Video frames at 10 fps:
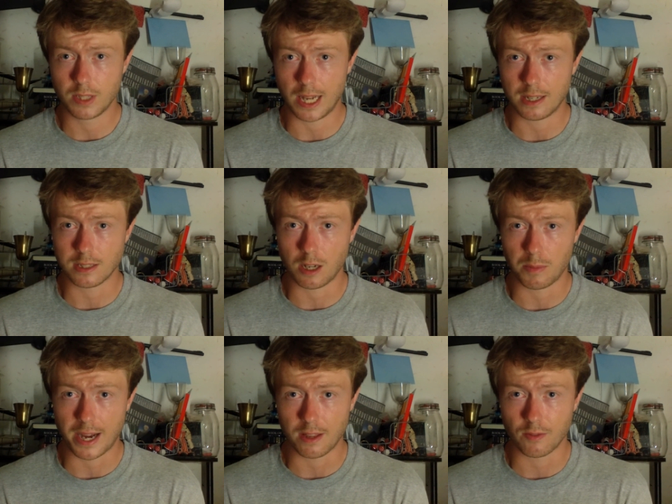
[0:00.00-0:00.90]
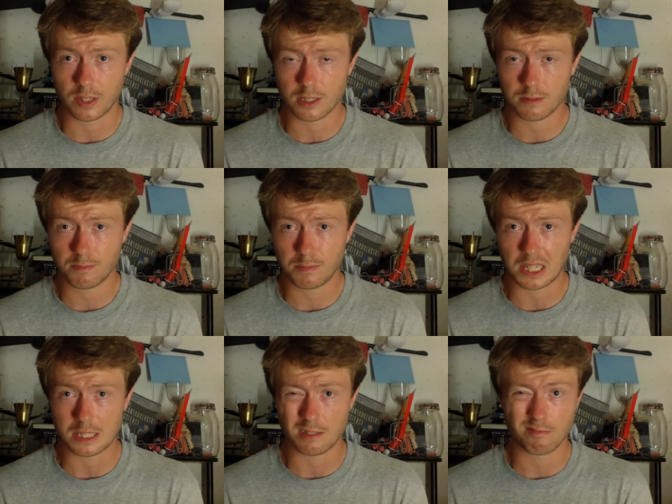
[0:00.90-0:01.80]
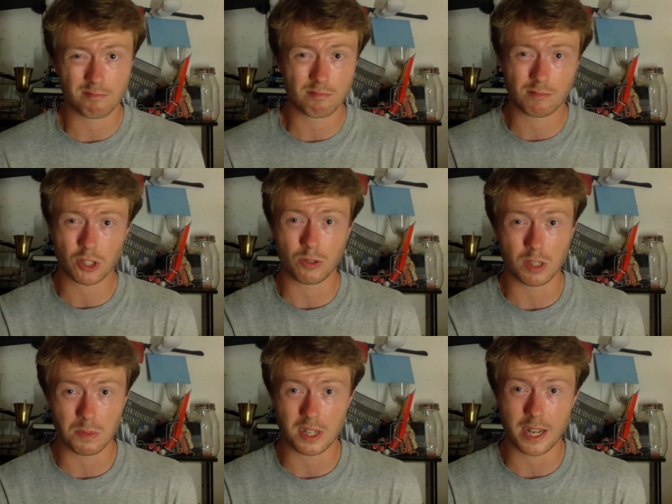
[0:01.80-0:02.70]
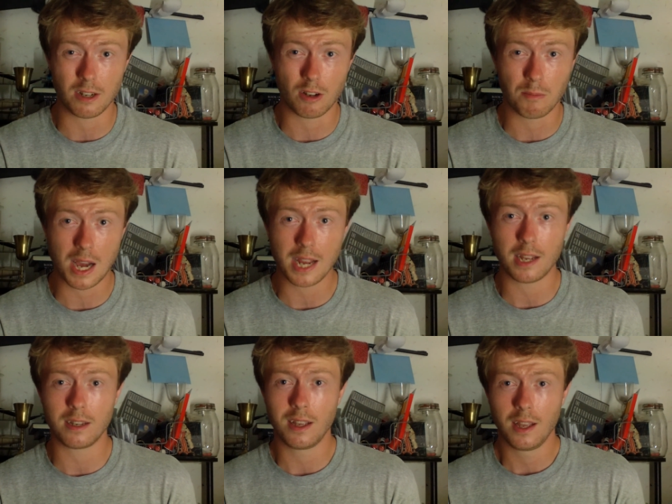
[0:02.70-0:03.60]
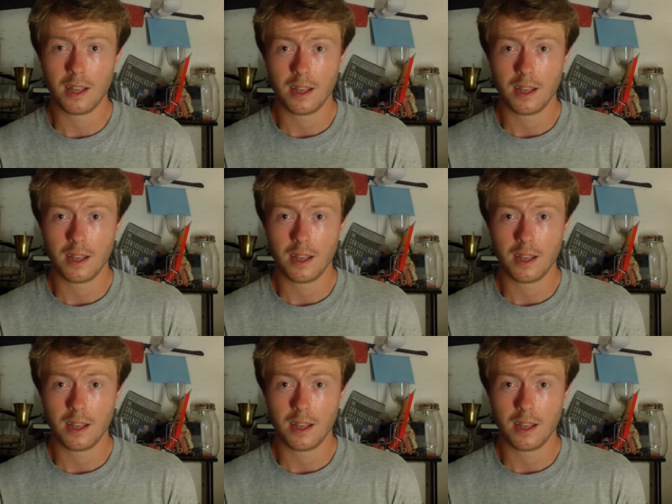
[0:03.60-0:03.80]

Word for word: That doesn't help either of us, because it screws up the data on my end,